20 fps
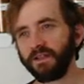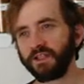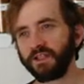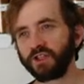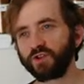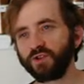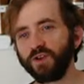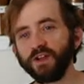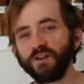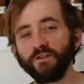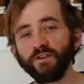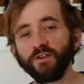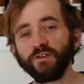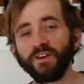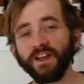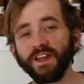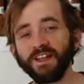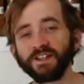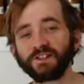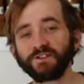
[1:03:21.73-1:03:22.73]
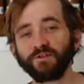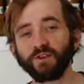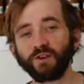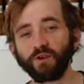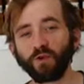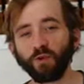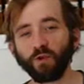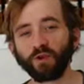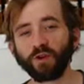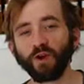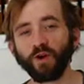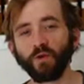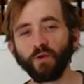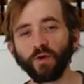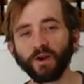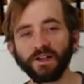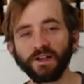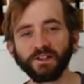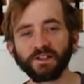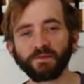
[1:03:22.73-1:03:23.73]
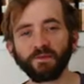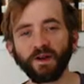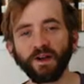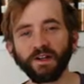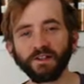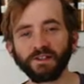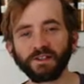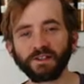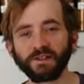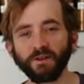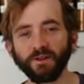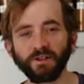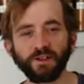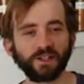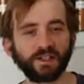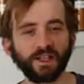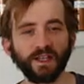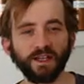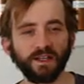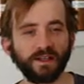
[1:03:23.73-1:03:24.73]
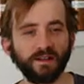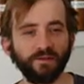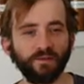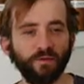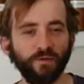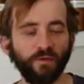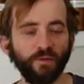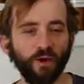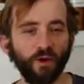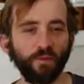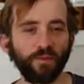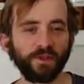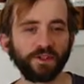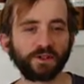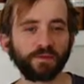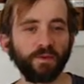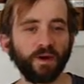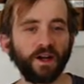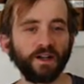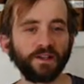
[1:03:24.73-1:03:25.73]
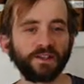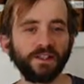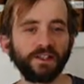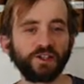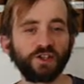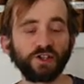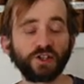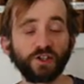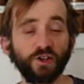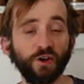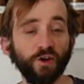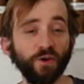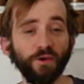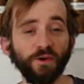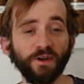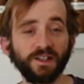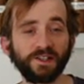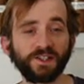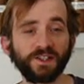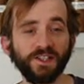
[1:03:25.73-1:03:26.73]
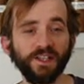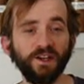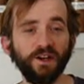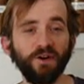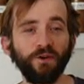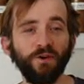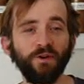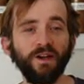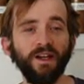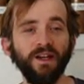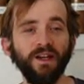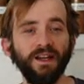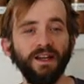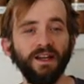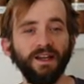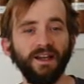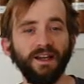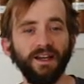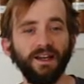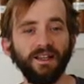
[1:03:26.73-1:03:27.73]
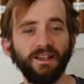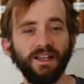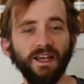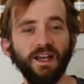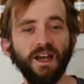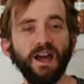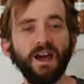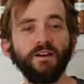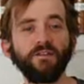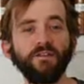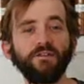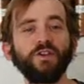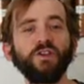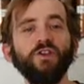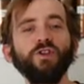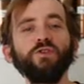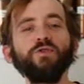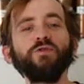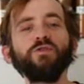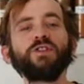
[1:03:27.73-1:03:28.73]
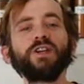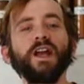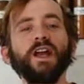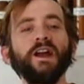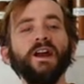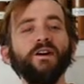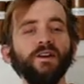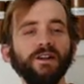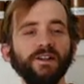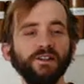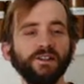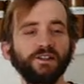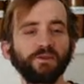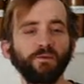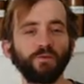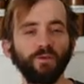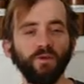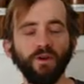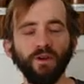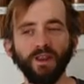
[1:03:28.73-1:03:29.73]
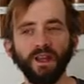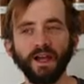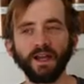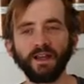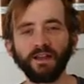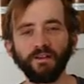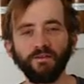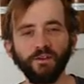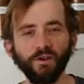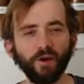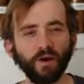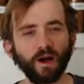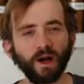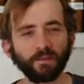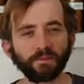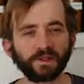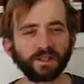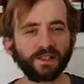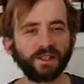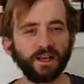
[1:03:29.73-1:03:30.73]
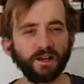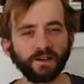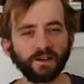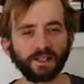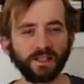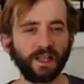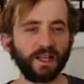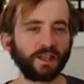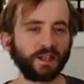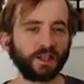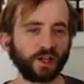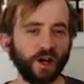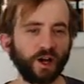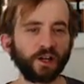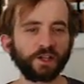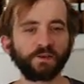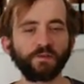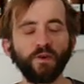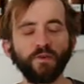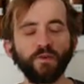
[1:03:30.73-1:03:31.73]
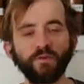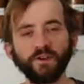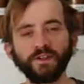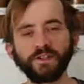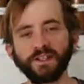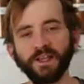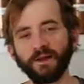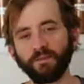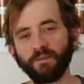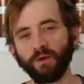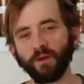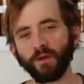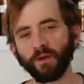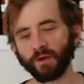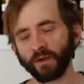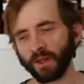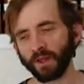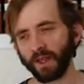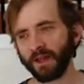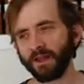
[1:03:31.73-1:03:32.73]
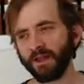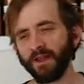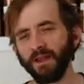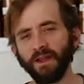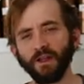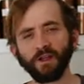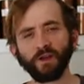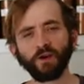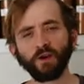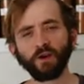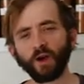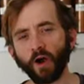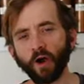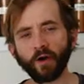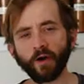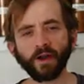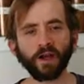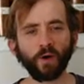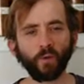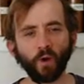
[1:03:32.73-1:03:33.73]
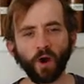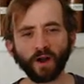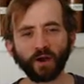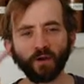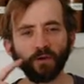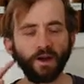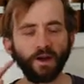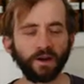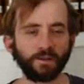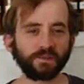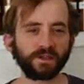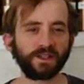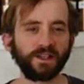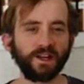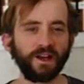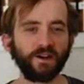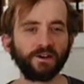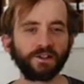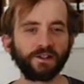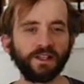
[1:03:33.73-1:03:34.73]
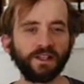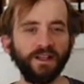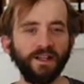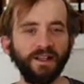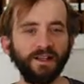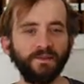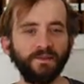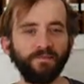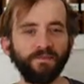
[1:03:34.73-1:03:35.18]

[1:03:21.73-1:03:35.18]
The trick for Vegas for cool co-working spots or just like open spots is just go to a casino. They have huge areas. Like if you go upstairs in like the Cosmo, for example, or like go to Aria, walk around upstairs,